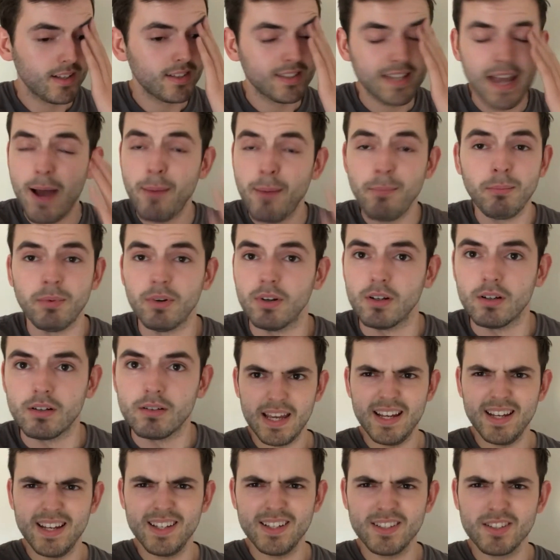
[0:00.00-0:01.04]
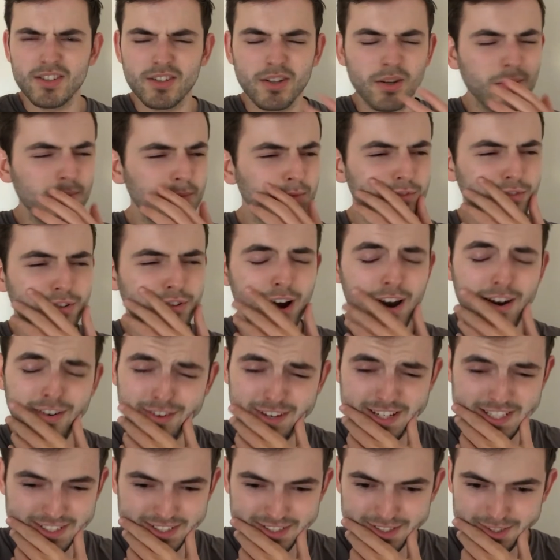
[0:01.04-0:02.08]
Tambor. He has come
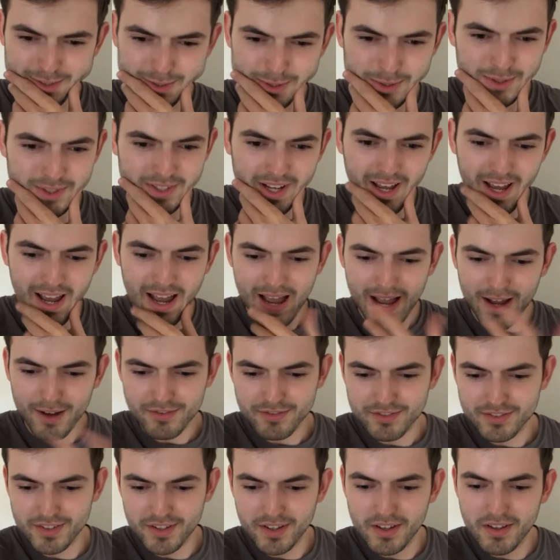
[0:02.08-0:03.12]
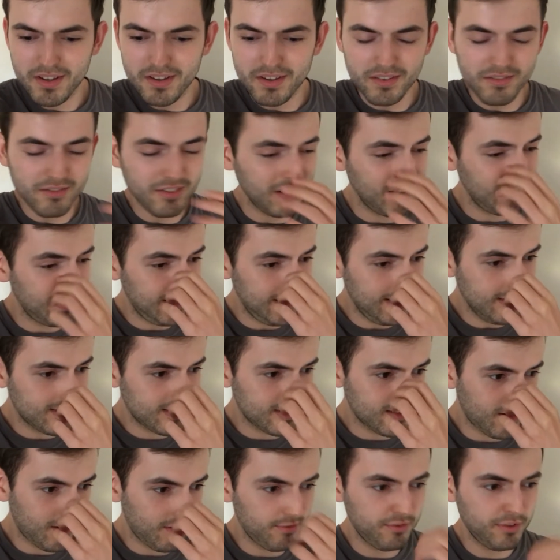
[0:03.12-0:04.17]
very soon after the release
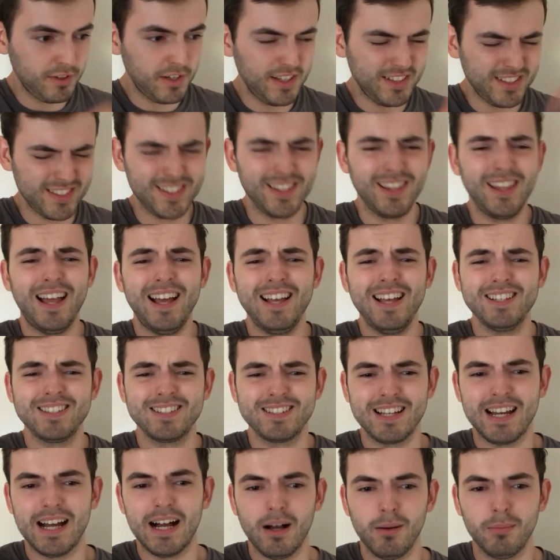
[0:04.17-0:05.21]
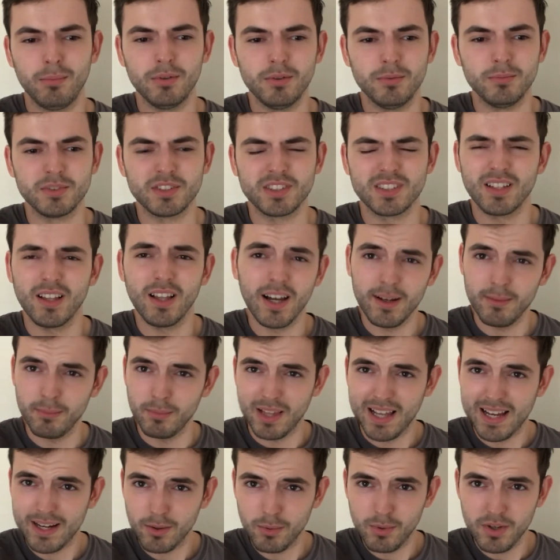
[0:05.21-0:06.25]
of his last album, Slime
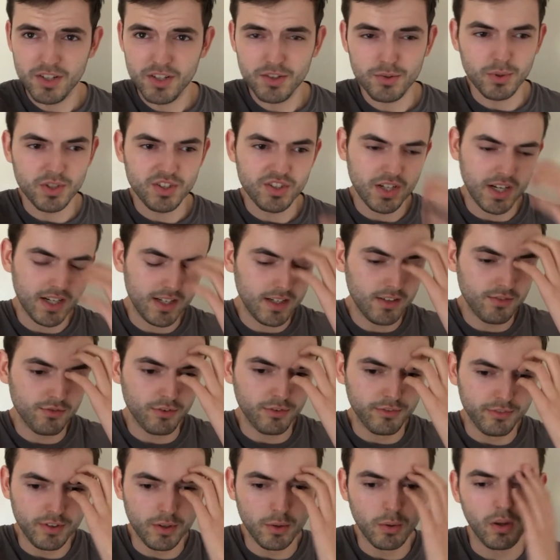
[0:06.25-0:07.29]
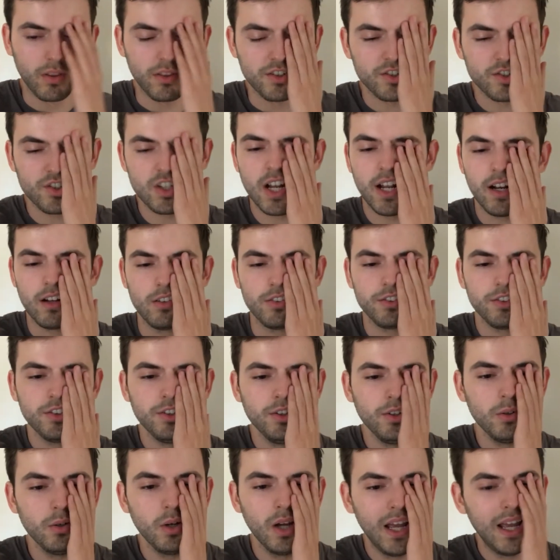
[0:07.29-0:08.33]
Language, which I did review on this channel
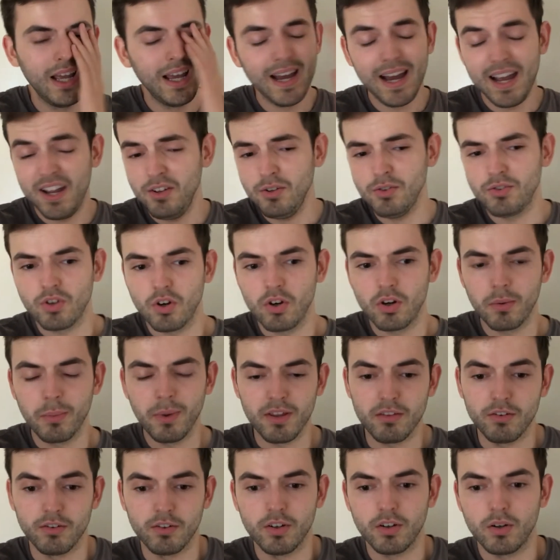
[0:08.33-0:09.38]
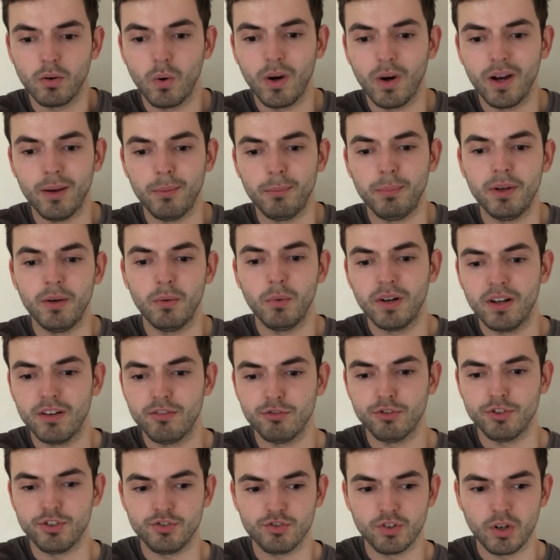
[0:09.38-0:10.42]
too. I do talk about Thugger quite a bit
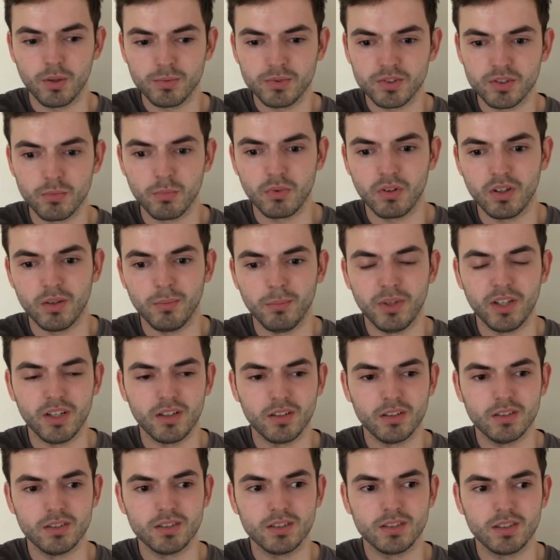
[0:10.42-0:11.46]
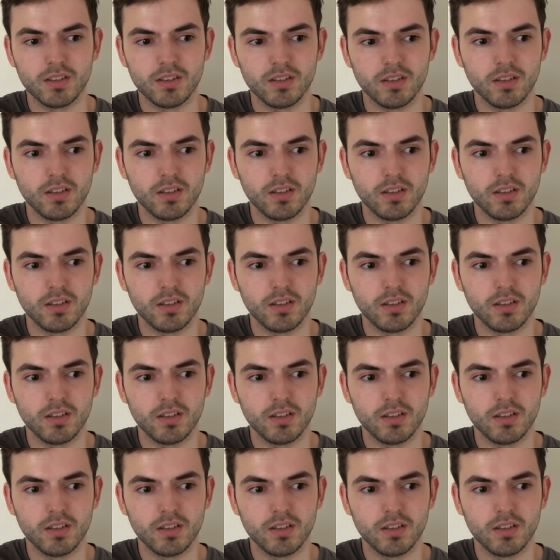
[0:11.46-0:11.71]
whenever he drops something because